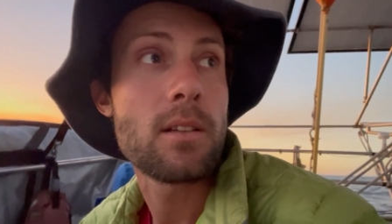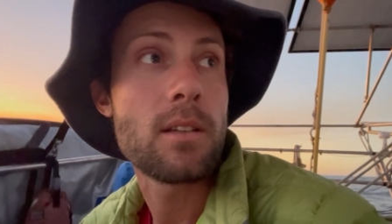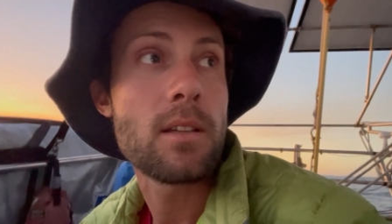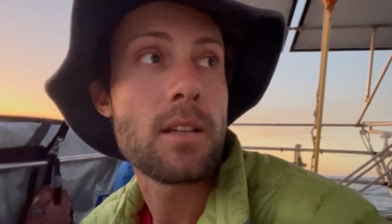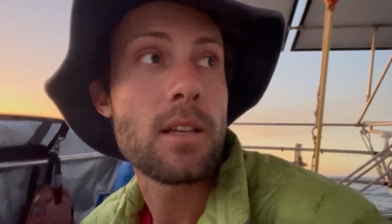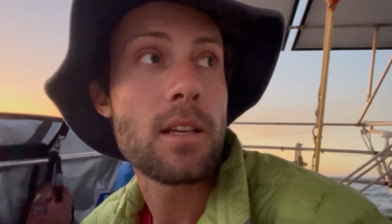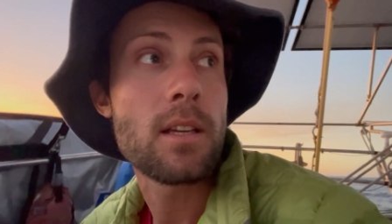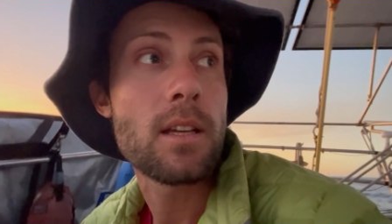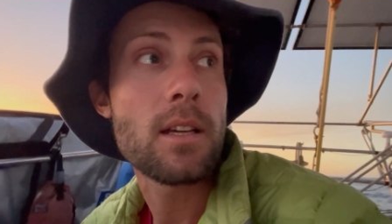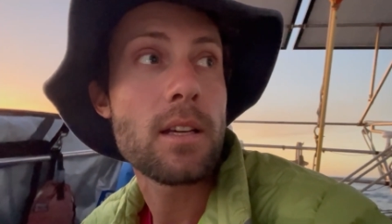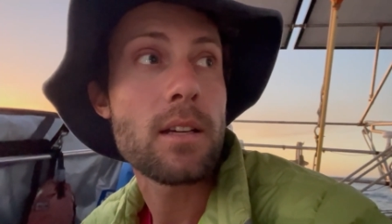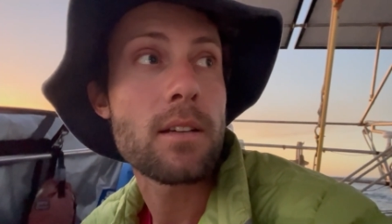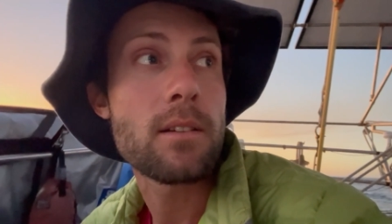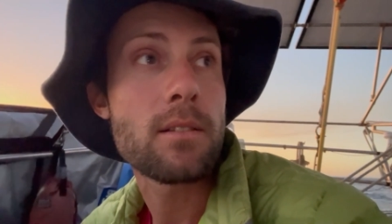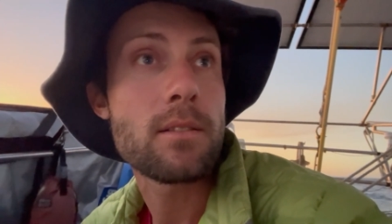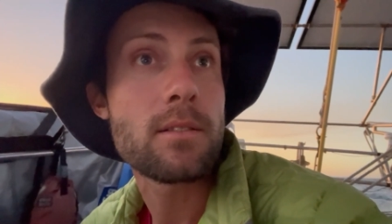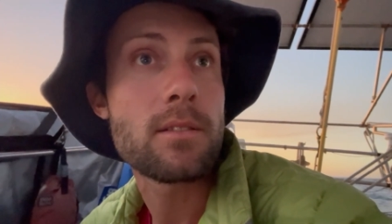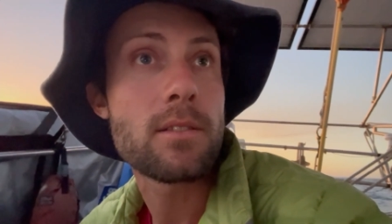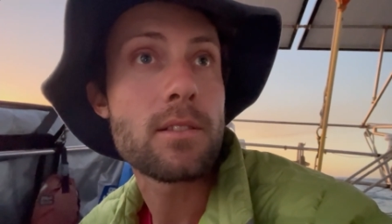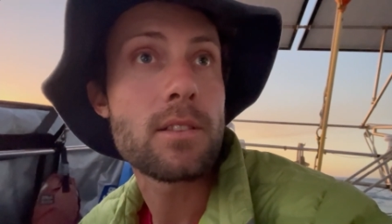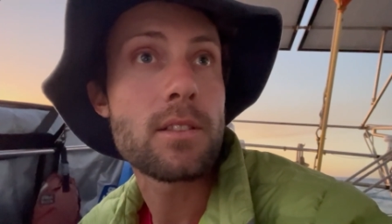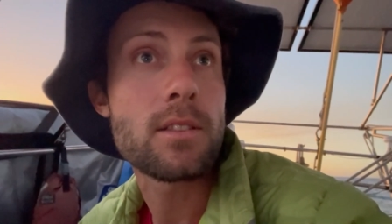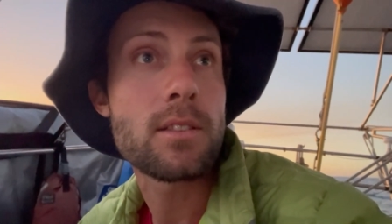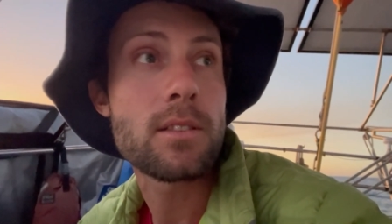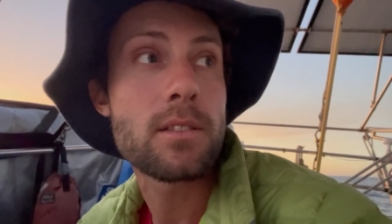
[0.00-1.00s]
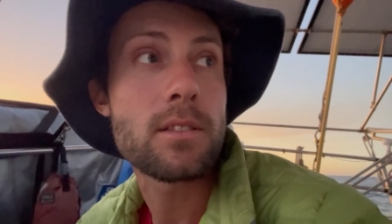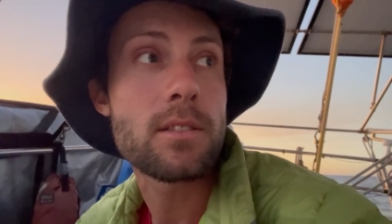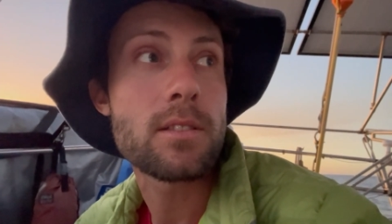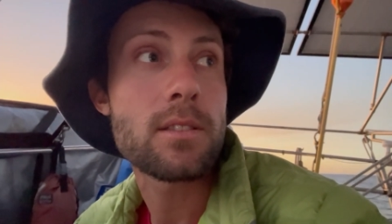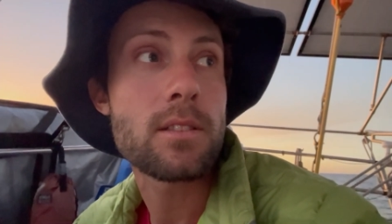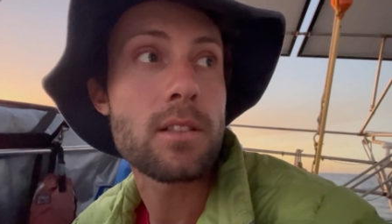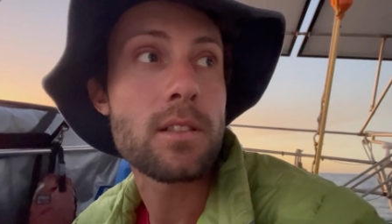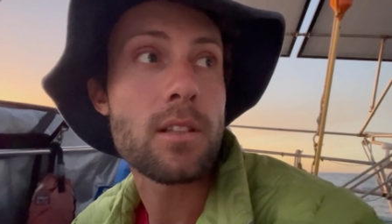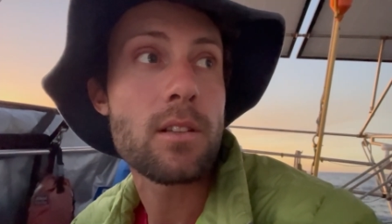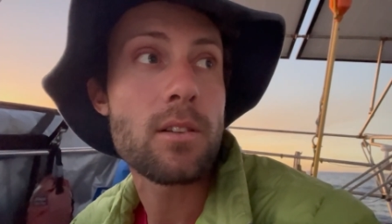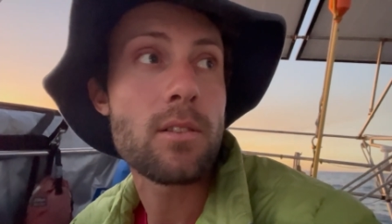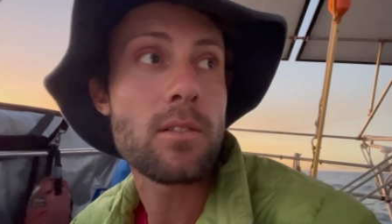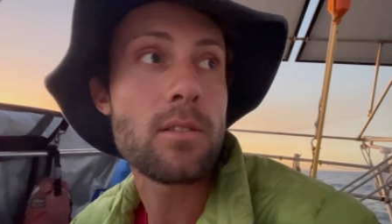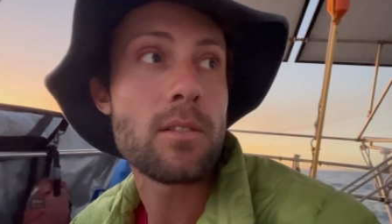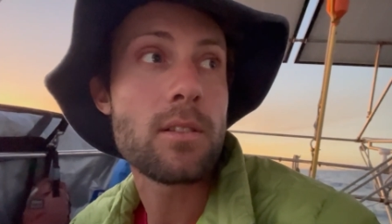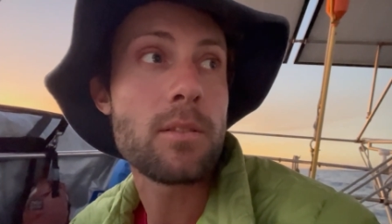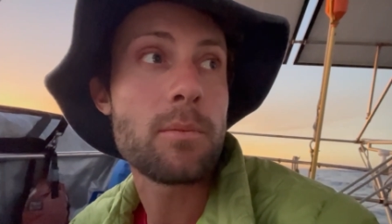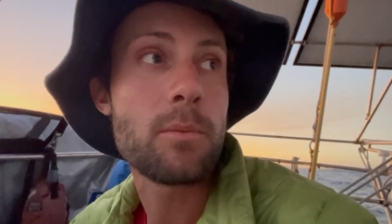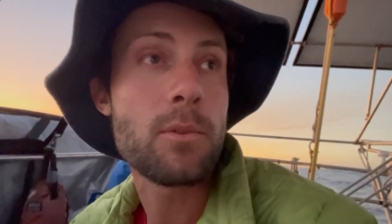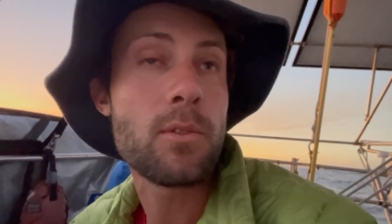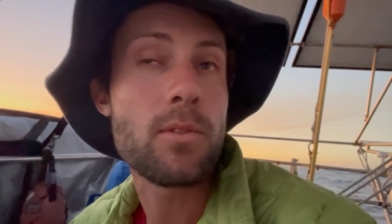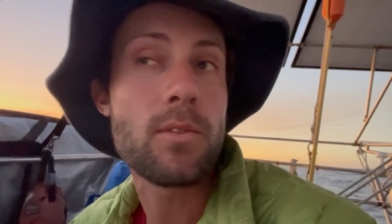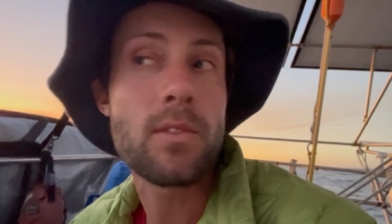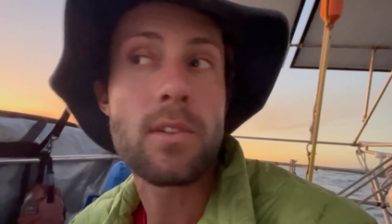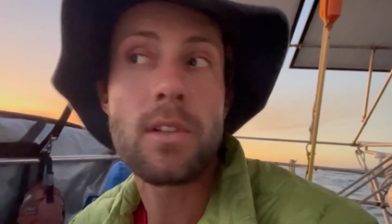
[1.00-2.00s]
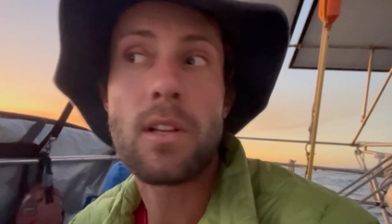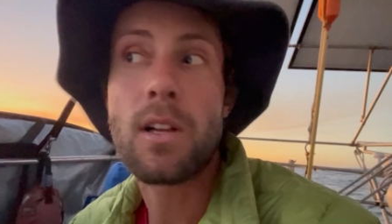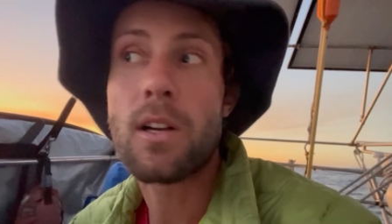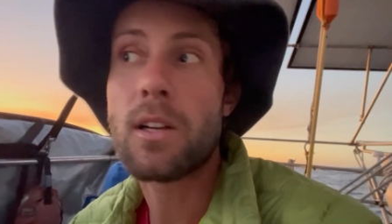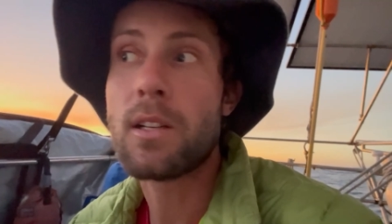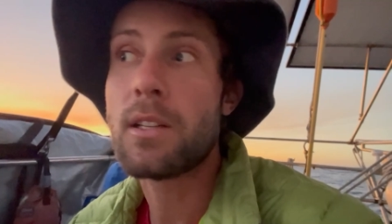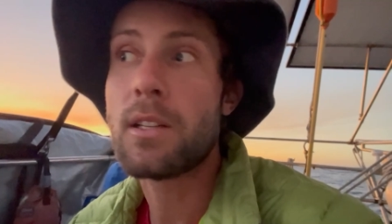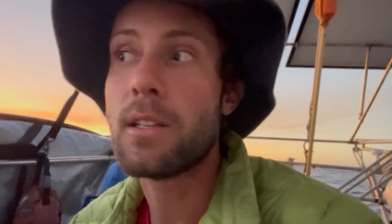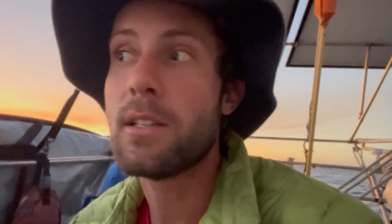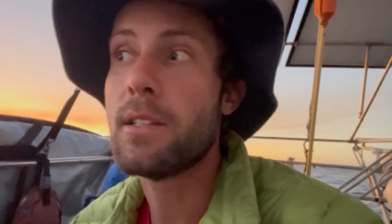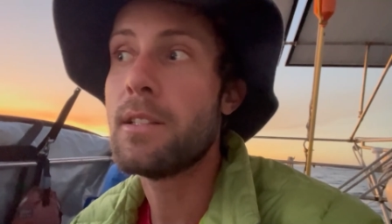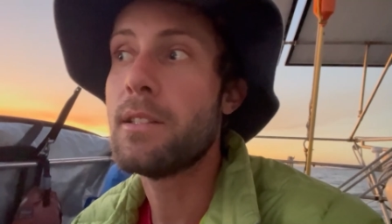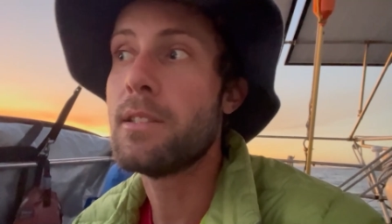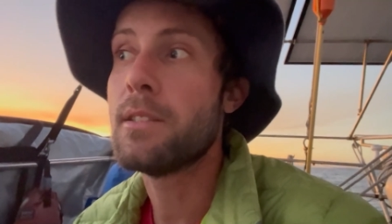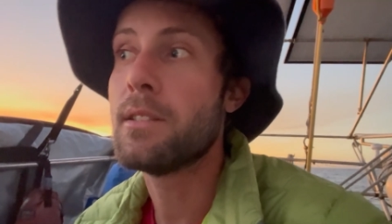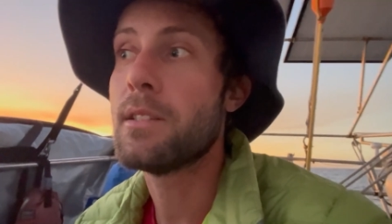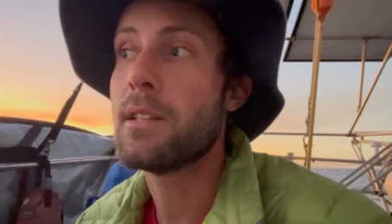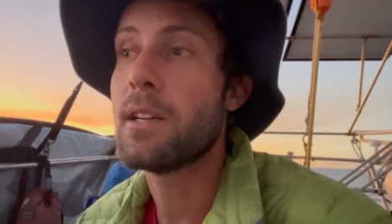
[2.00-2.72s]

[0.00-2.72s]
yeah, just slow moving along here.